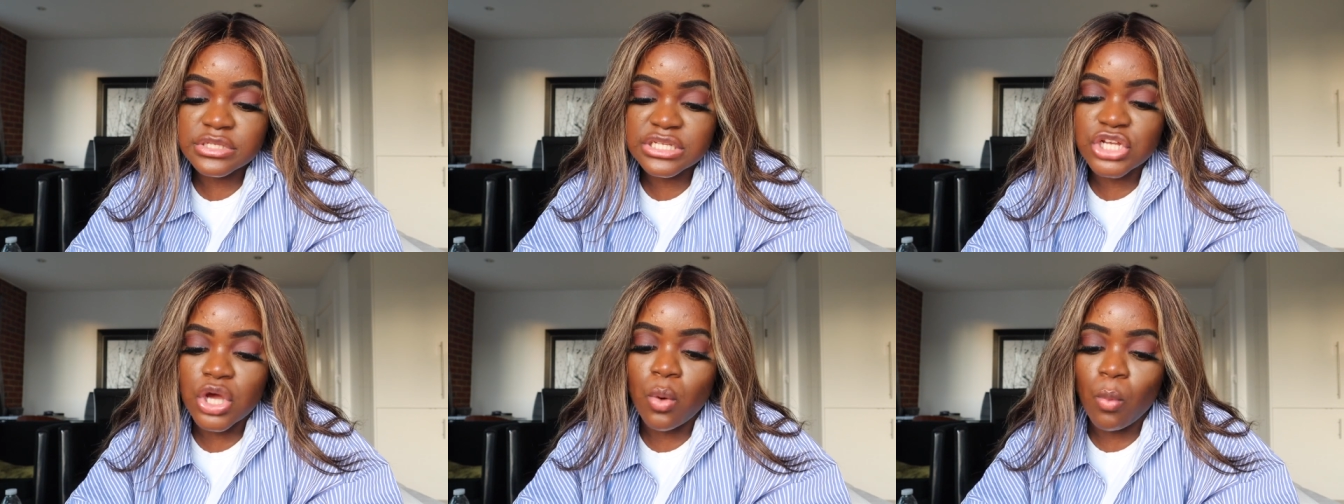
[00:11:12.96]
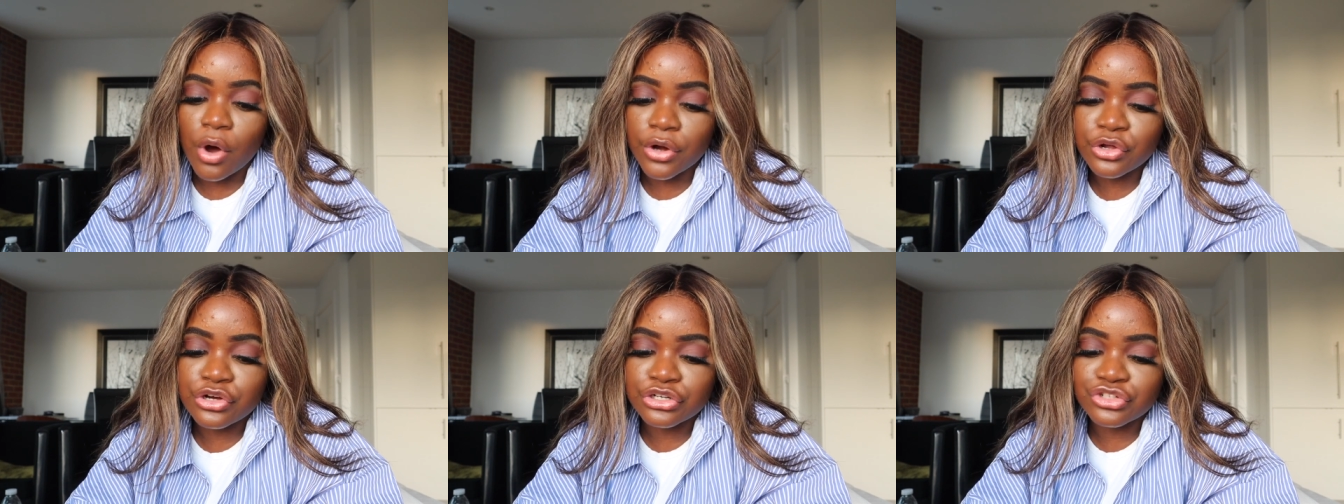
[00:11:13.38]
to
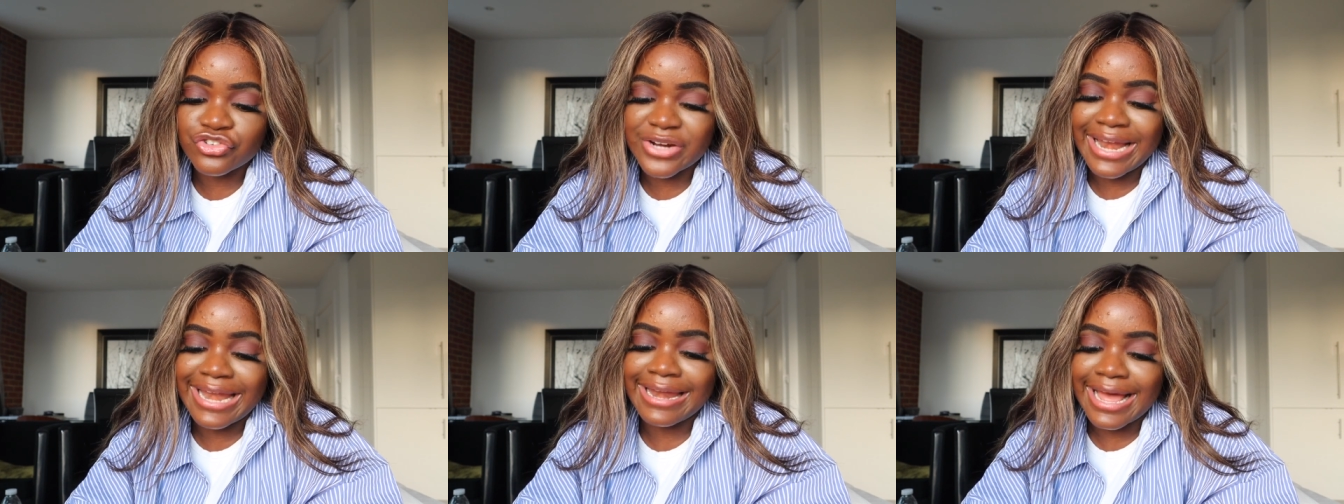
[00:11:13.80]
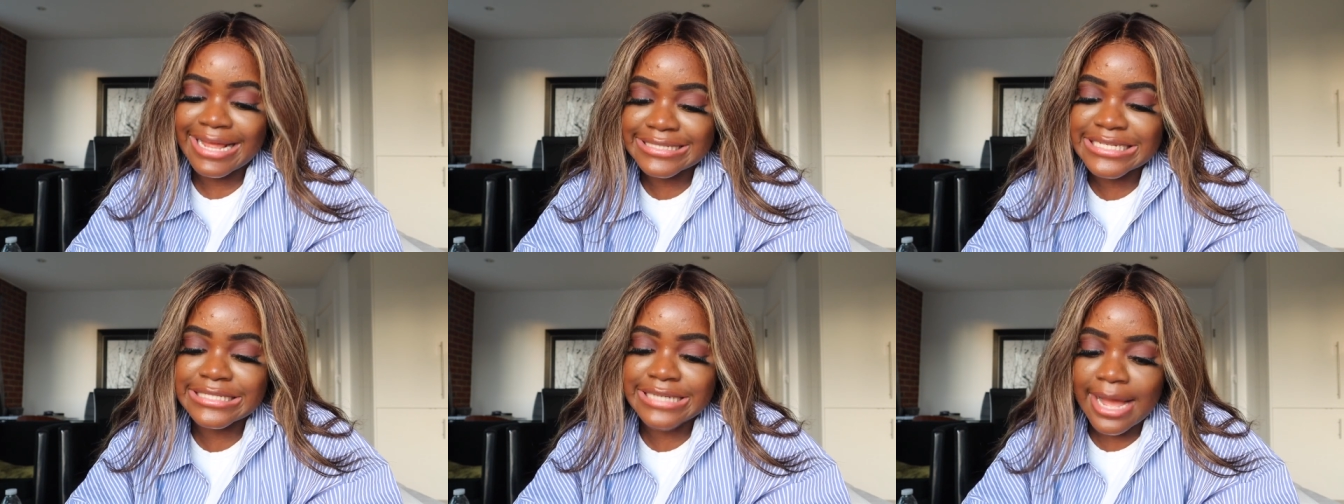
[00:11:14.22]

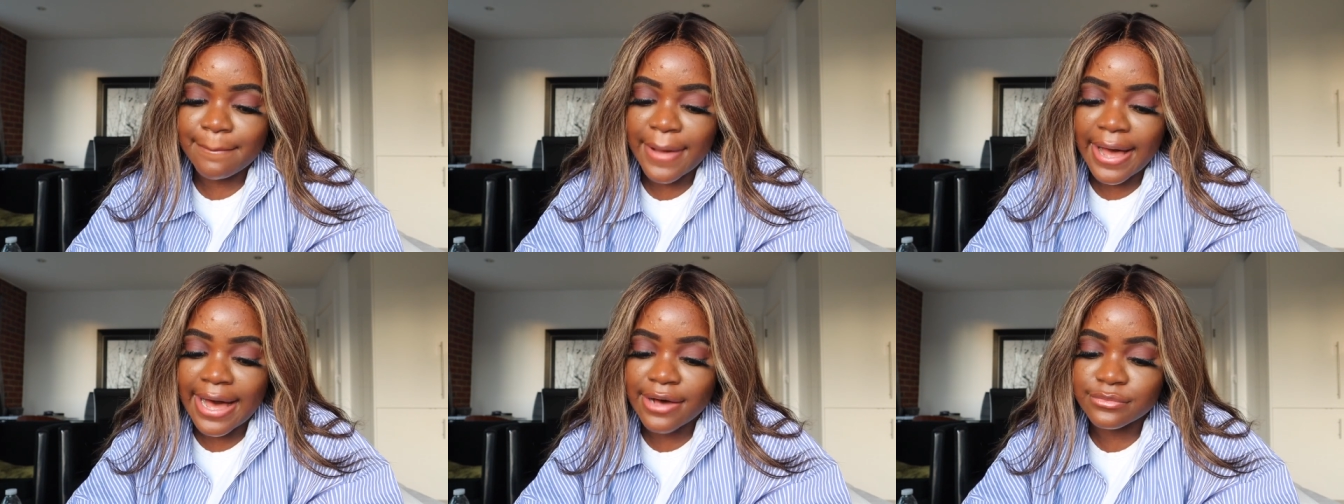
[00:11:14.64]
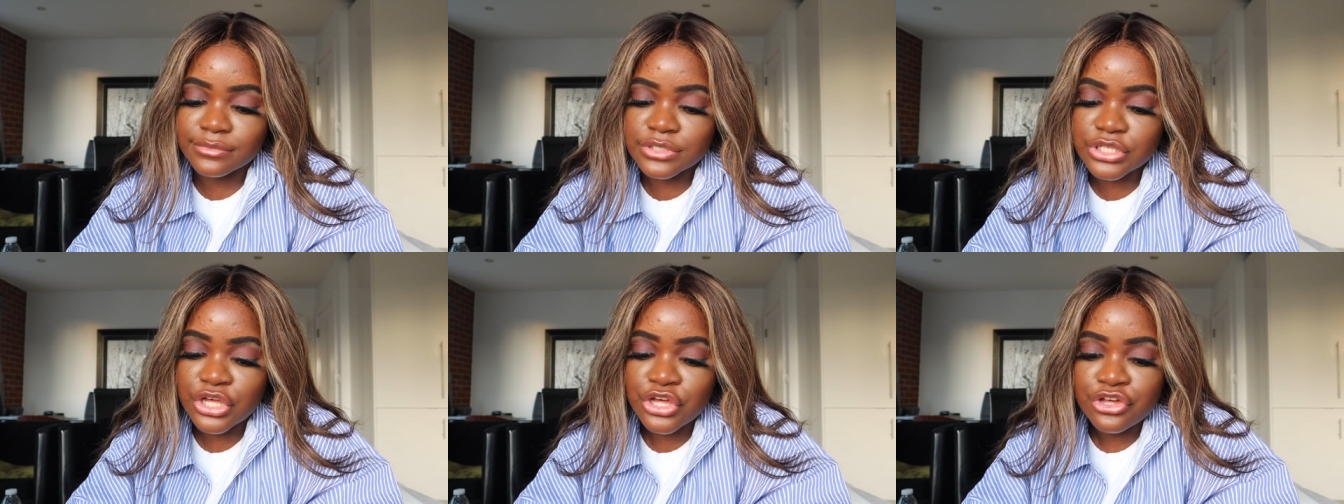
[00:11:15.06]

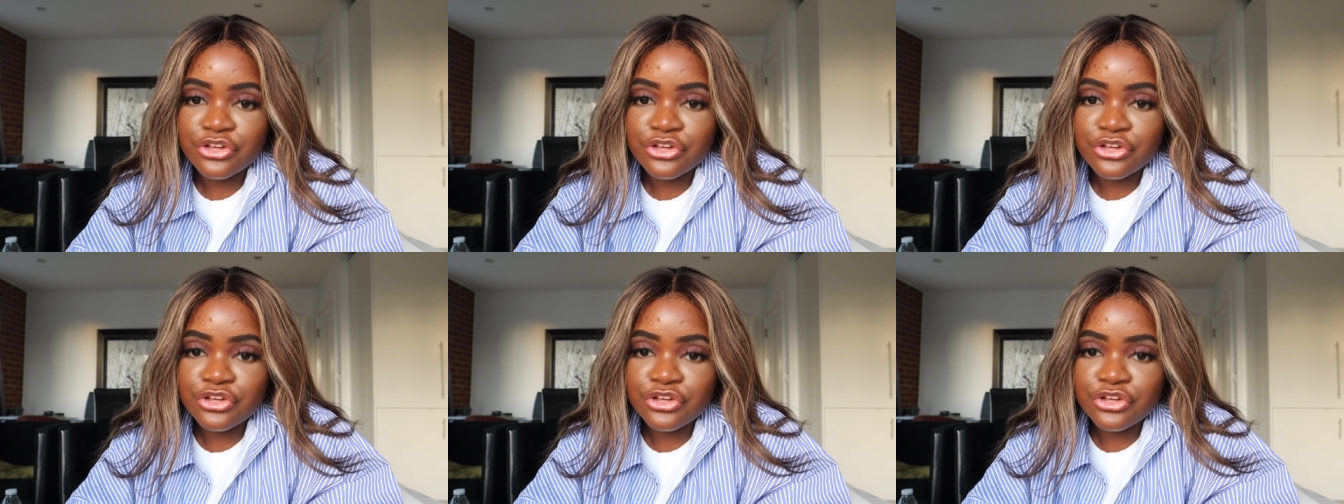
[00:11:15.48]
£199.